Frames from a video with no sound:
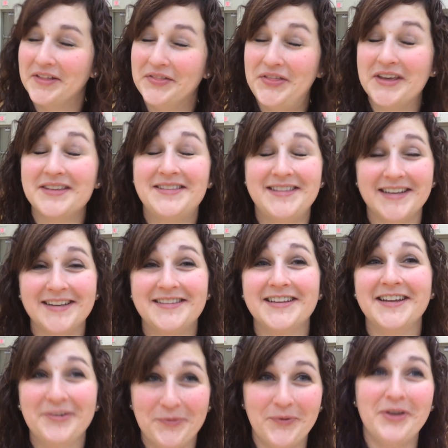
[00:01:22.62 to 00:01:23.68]
This
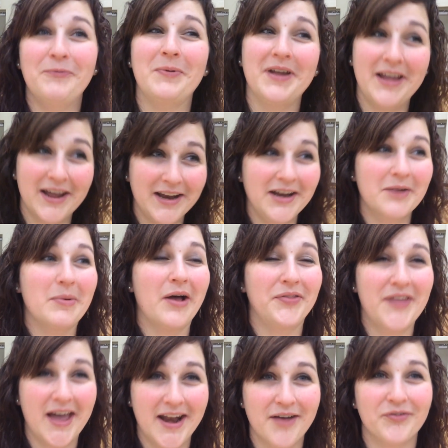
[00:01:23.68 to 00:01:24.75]
season, we've been getting
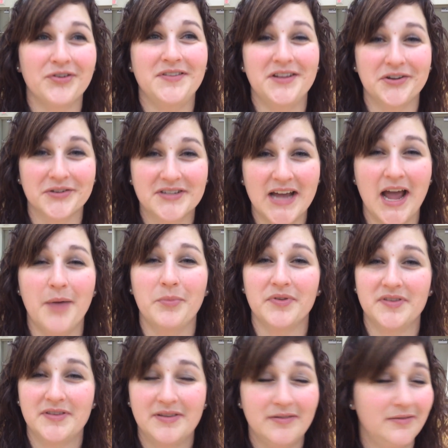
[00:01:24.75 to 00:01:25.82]
about that every single time.
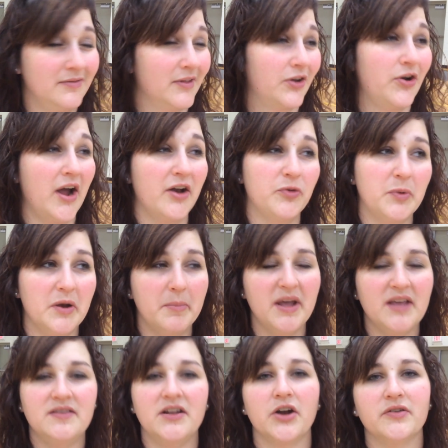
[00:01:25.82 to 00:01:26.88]
The crowd has been
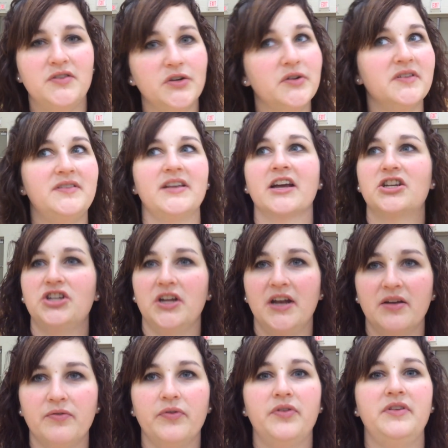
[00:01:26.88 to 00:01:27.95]
amazing. Our student section
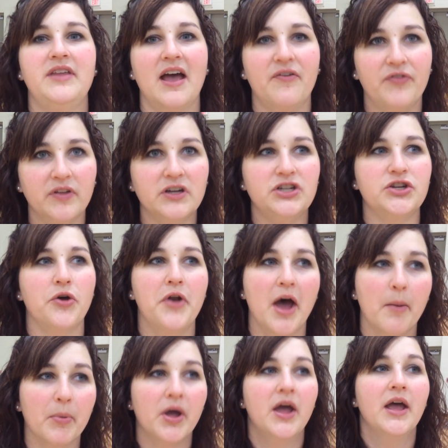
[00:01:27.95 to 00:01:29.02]
has definitely shown
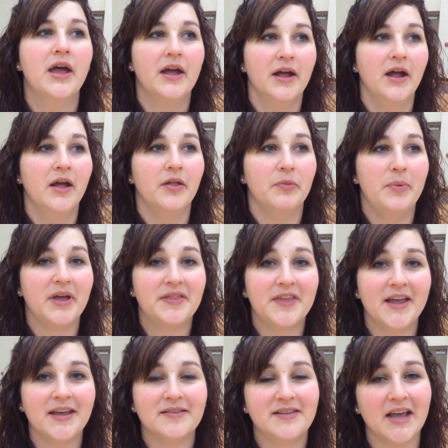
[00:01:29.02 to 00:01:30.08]
up. Big
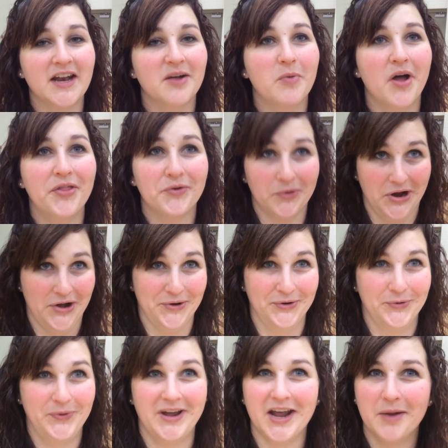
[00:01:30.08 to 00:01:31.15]
thing is getting them on the
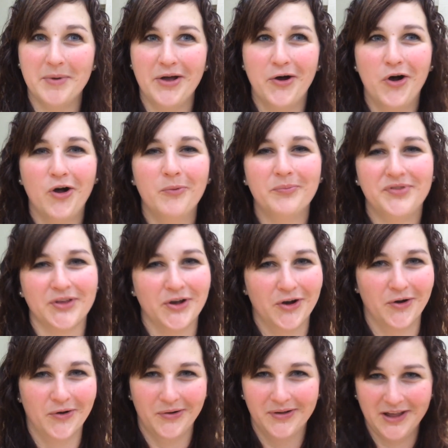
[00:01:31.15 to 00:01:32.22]
road. We get them at home,
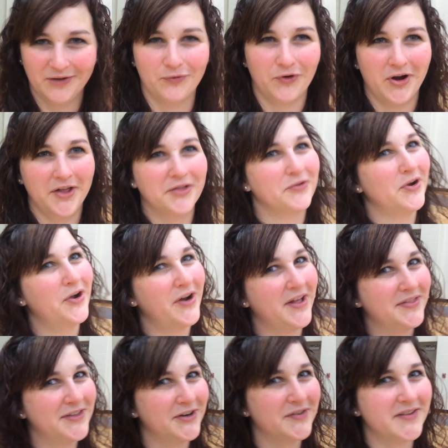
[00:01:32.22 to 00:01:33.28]
so if we're on the road
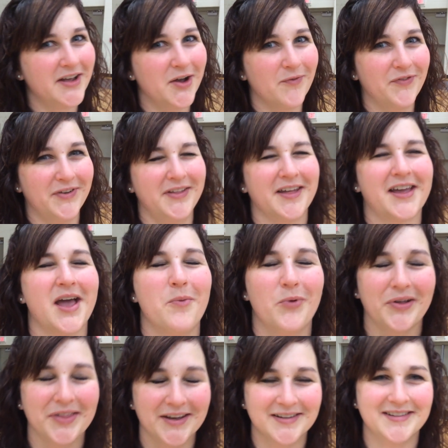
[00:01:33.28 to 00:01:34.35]
on Thursday, hopefully they come
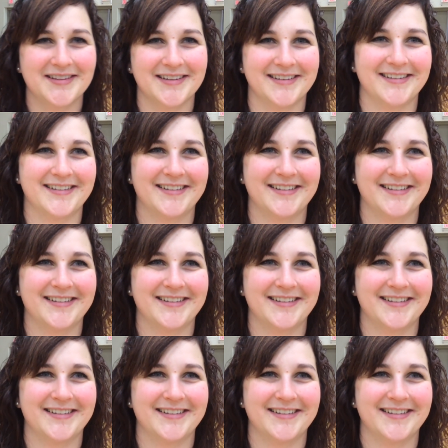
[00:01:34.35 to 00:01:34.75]
with us.